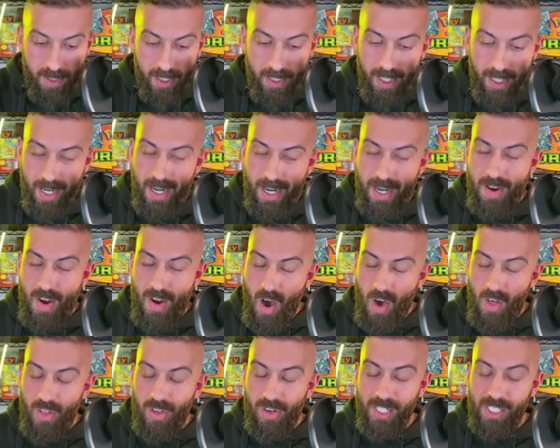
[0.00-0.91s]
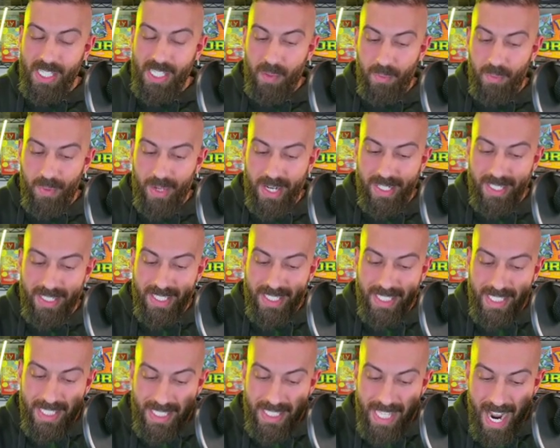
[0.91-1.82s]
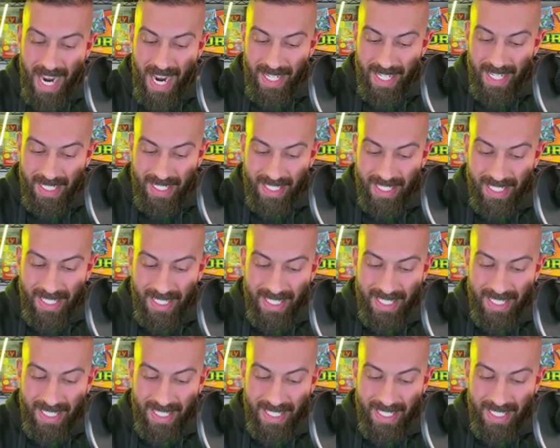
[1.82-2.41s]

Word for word: Another Sabrina's Psyduck.